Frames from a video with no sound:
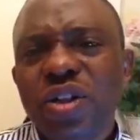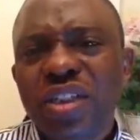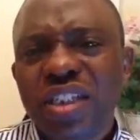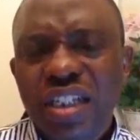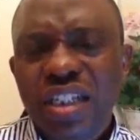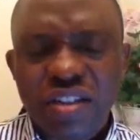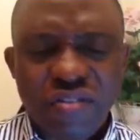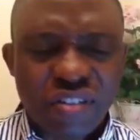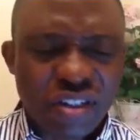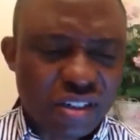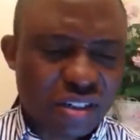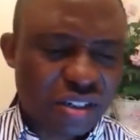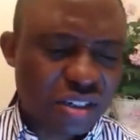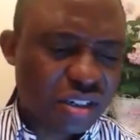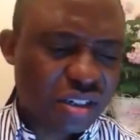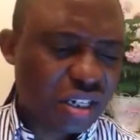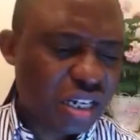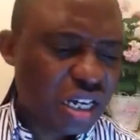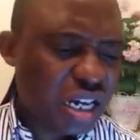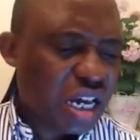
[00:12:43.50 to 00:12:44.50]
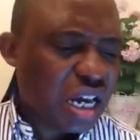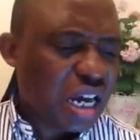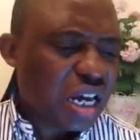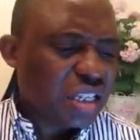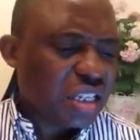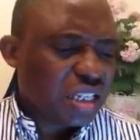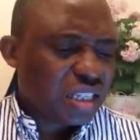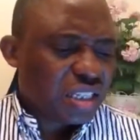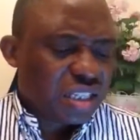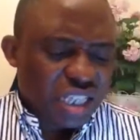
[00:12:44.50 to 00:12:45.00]
your deliverance.
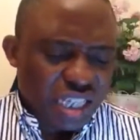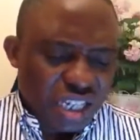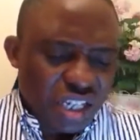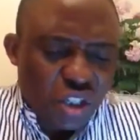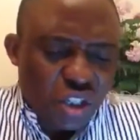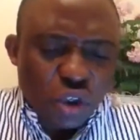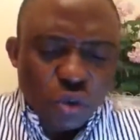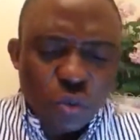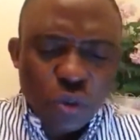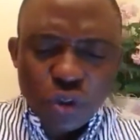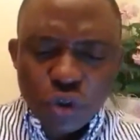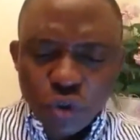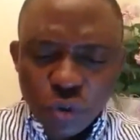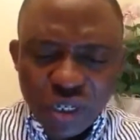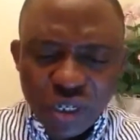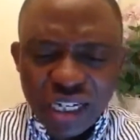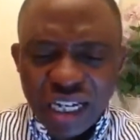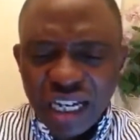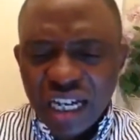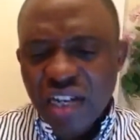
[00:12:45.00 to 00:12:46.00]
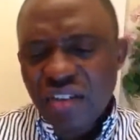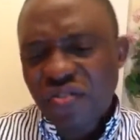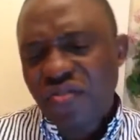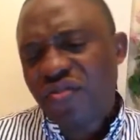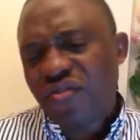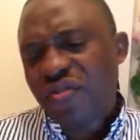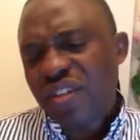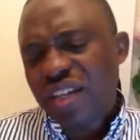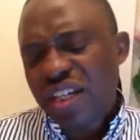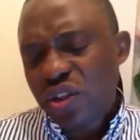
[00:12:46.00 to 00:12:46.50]
The things you will do in
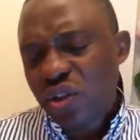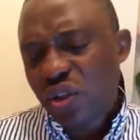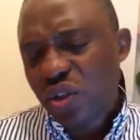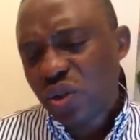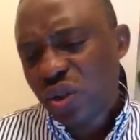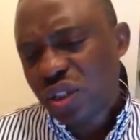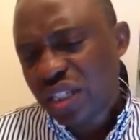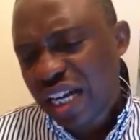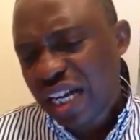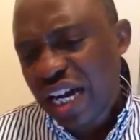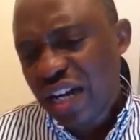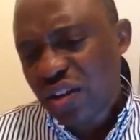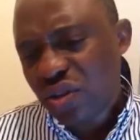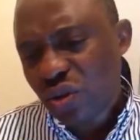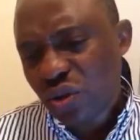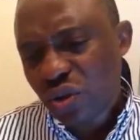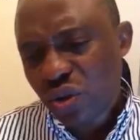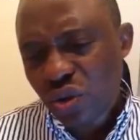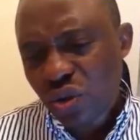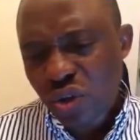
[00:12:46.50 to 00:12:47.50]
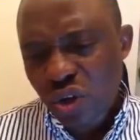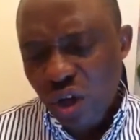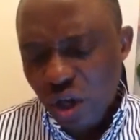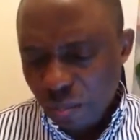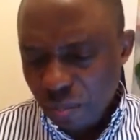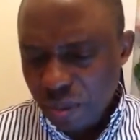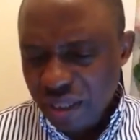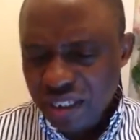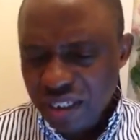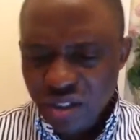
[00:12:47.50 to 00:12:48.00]
life is also tied to you
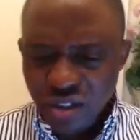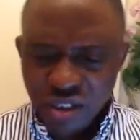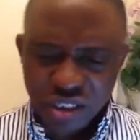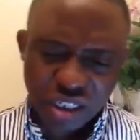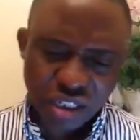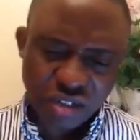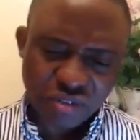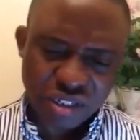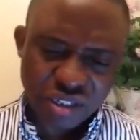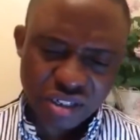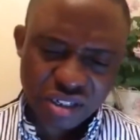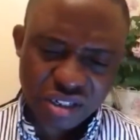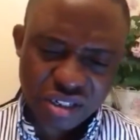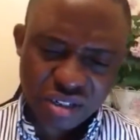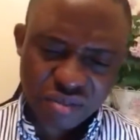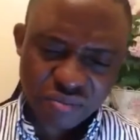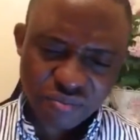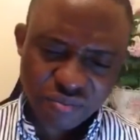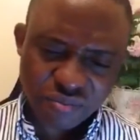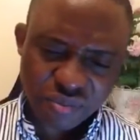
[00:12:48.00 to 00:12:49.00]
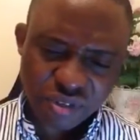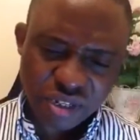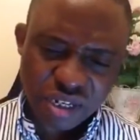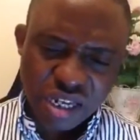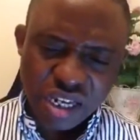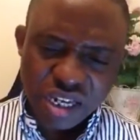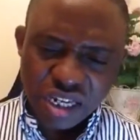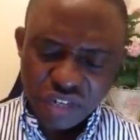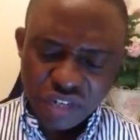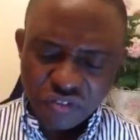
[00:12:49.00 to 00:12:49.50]
completing your deliverance.
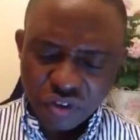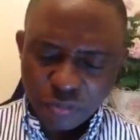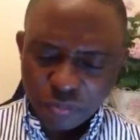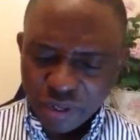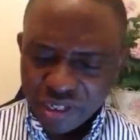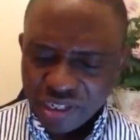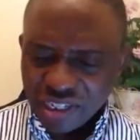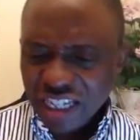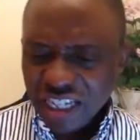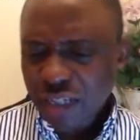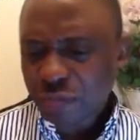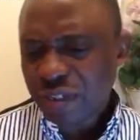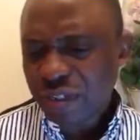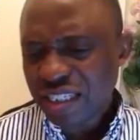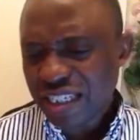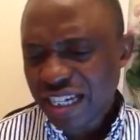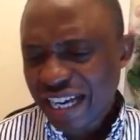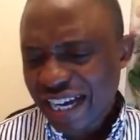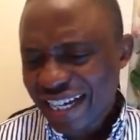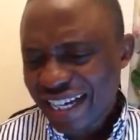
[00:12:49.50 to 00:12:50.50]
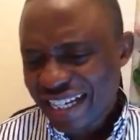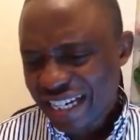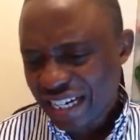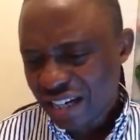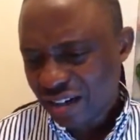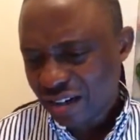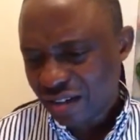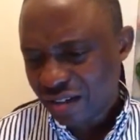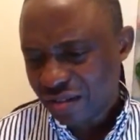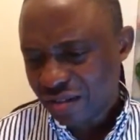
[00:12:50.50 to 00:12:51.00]
If a person has been tied
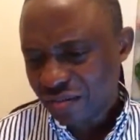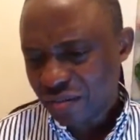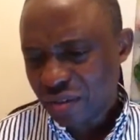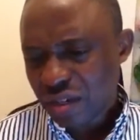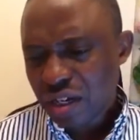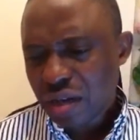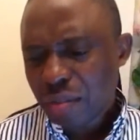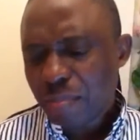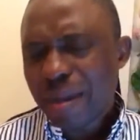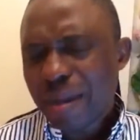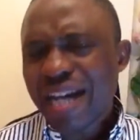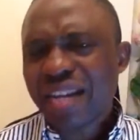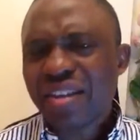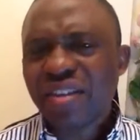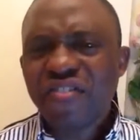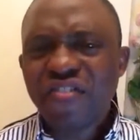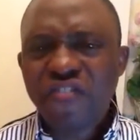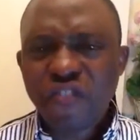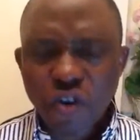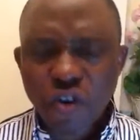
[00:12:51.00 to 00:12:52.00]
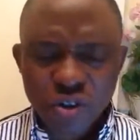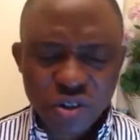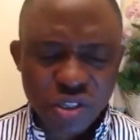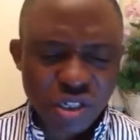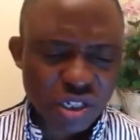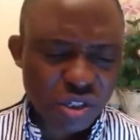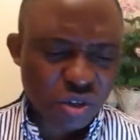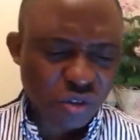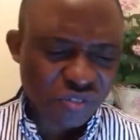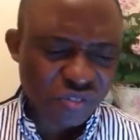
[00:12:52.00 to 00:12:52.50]
down by the
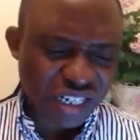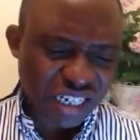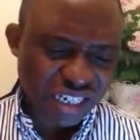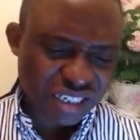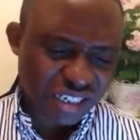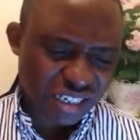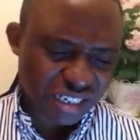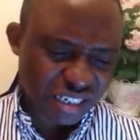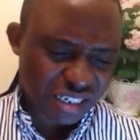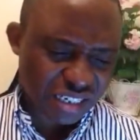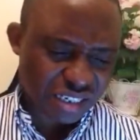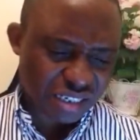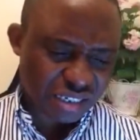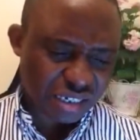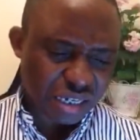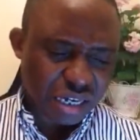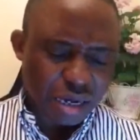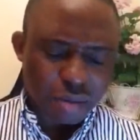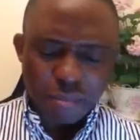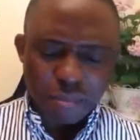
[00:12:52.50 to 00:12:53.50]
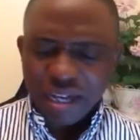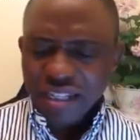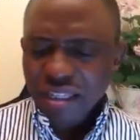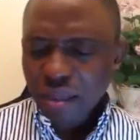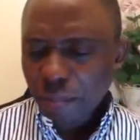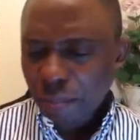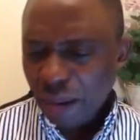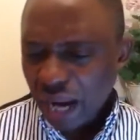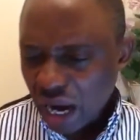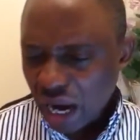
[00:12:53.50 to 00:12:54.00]
forces of darkness, by
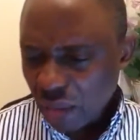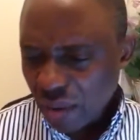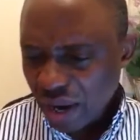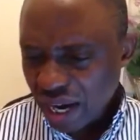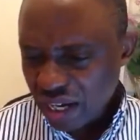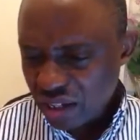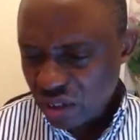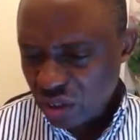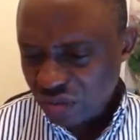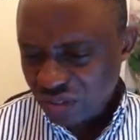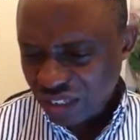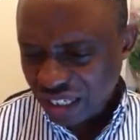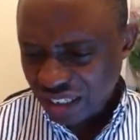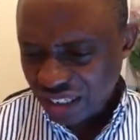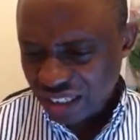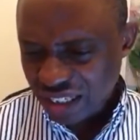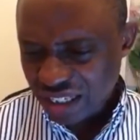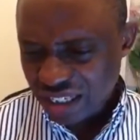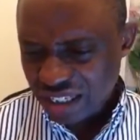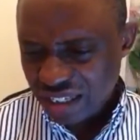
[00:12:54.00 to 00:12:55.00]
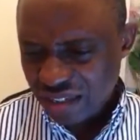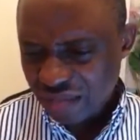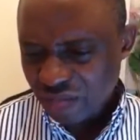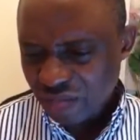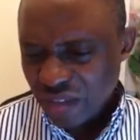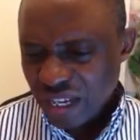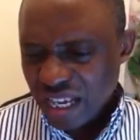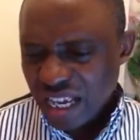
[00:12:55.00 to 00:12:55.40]
the powers of darkness,